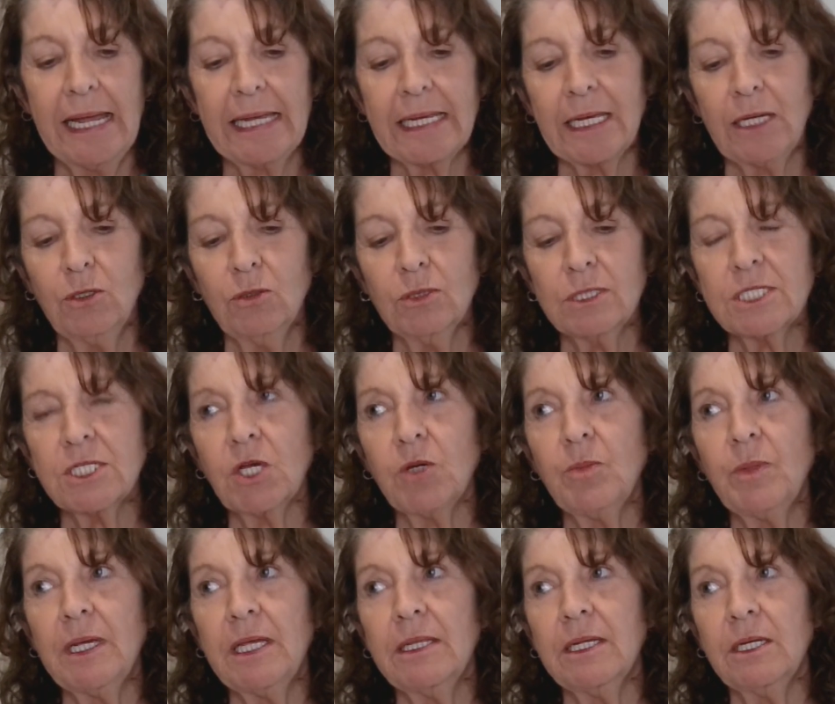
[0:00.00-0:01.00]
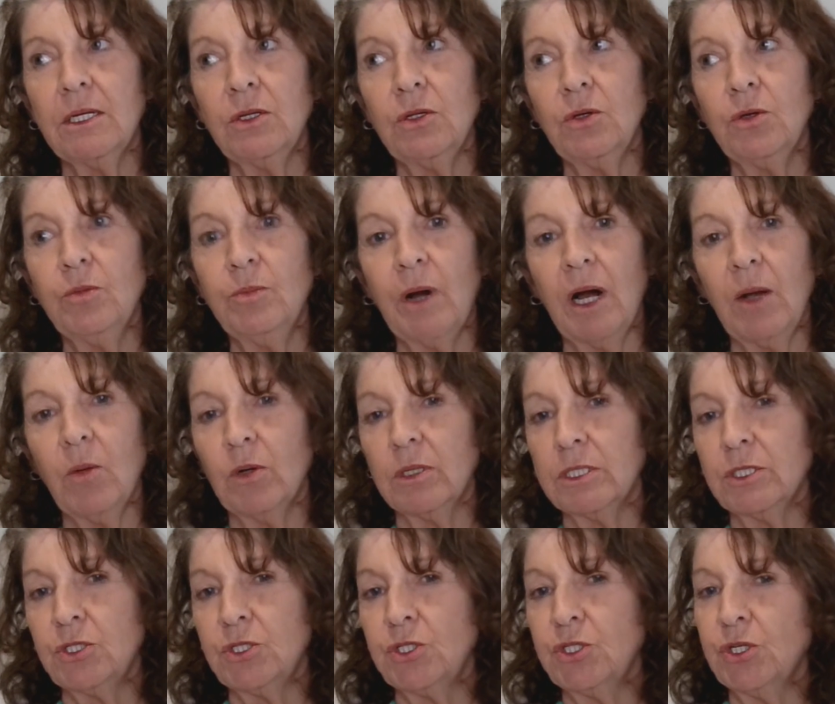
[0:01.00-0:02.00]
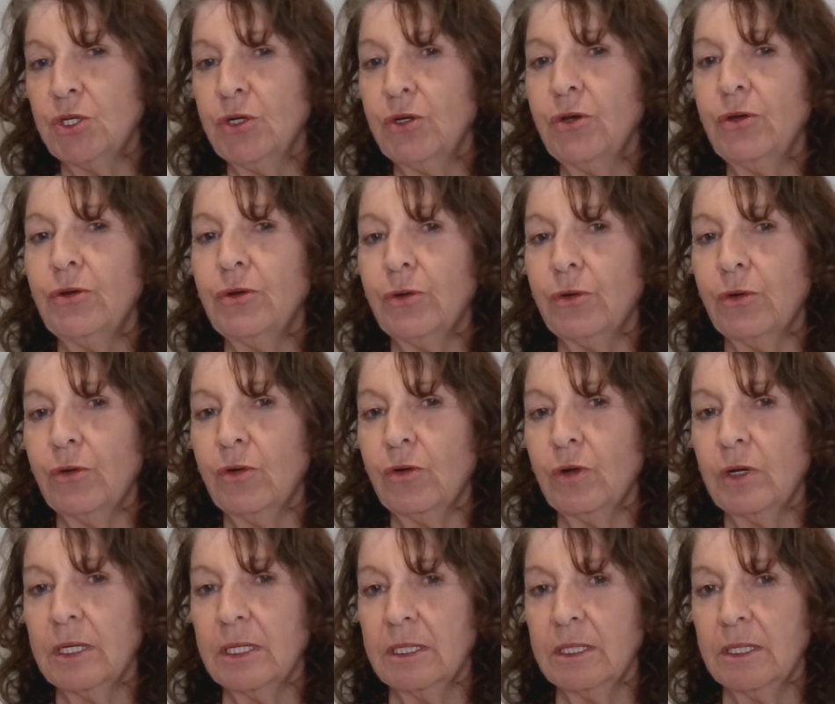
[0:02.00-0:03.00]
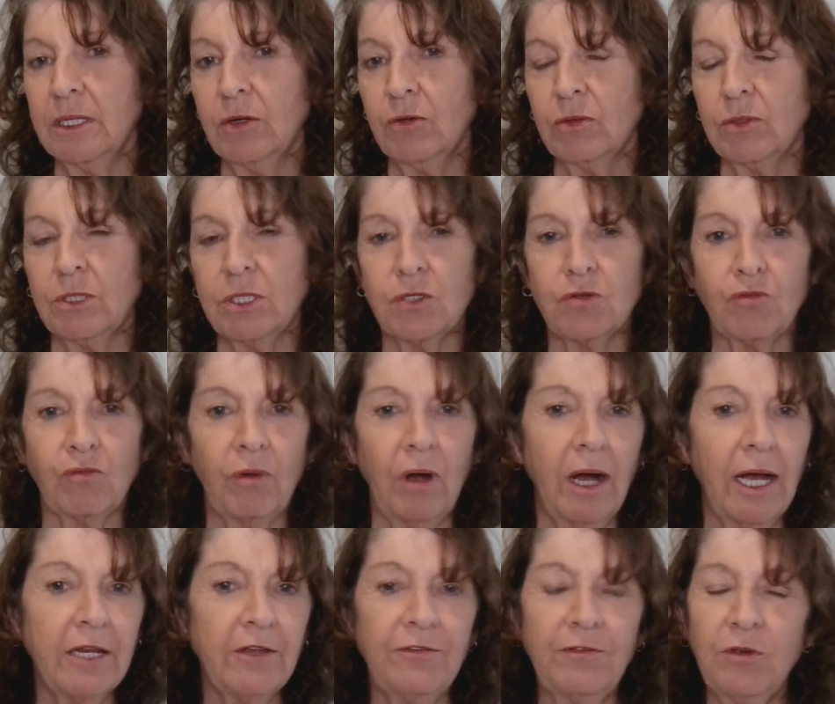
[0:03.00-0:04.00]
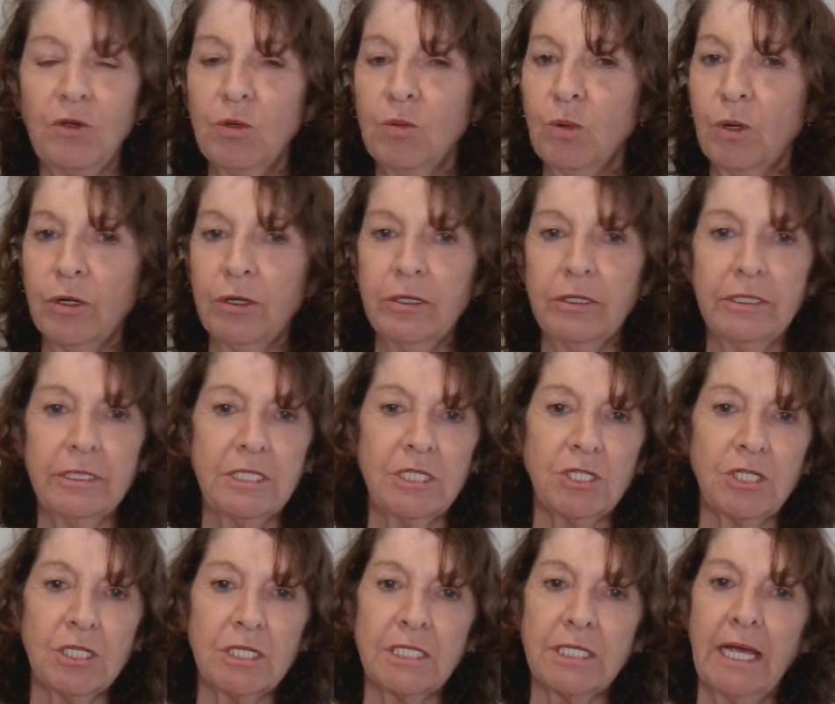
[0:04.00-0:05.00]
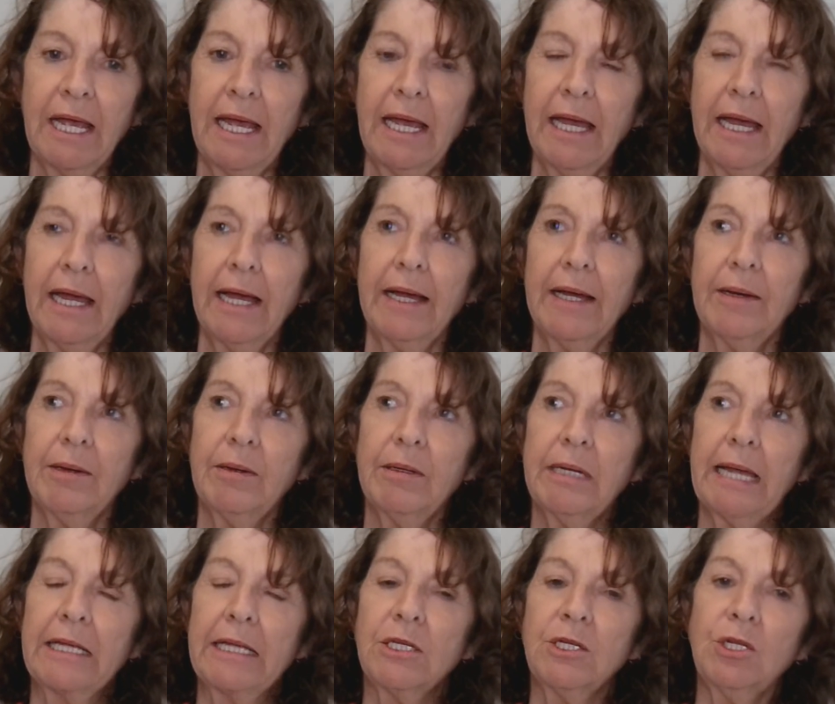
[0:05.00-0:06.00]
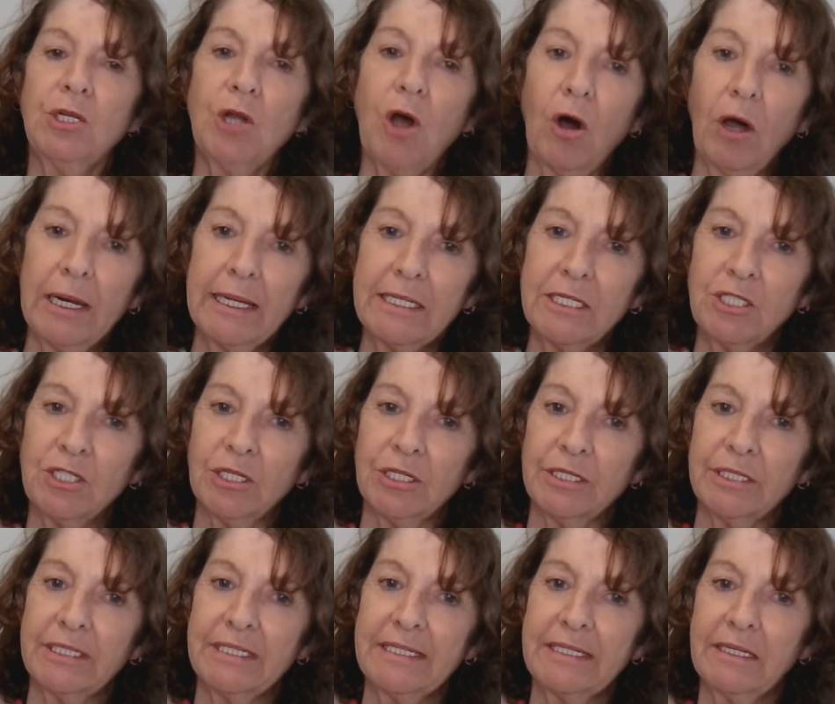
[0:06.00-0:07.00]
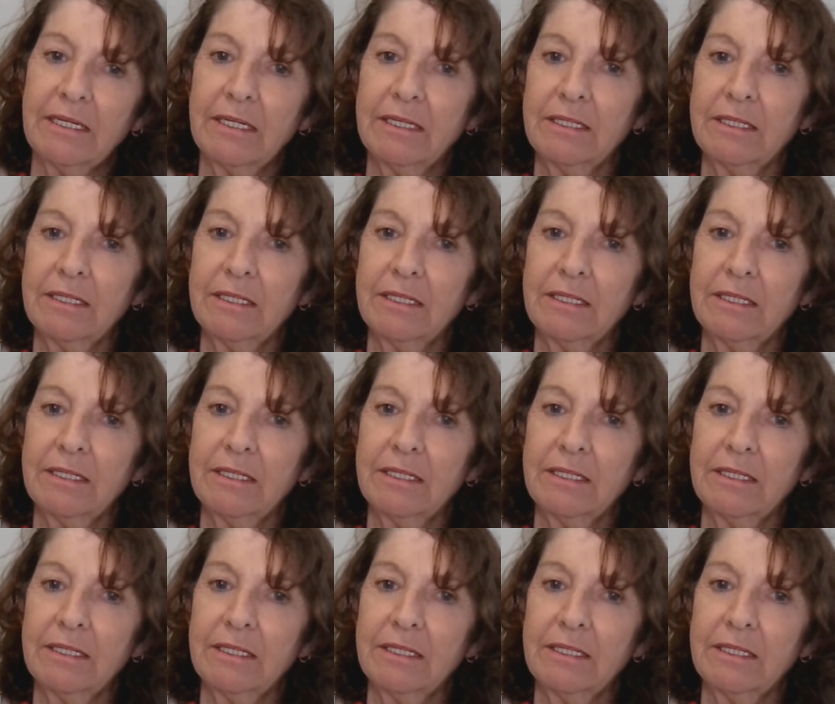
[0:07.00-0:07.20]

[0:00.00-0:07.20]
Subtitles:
It can also be that you might want to journal, just write a few words, just acknowledge it.